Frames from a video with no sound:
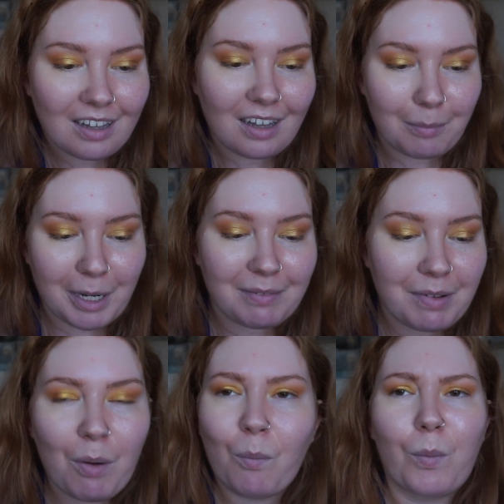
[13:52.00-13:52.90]
I mean,
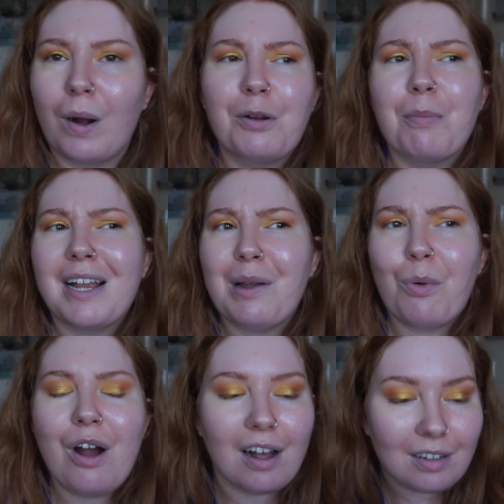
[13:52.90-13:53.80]
why not make it
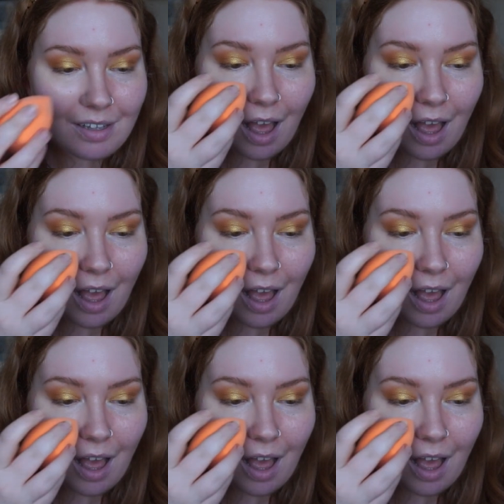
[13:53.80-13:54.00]
worse?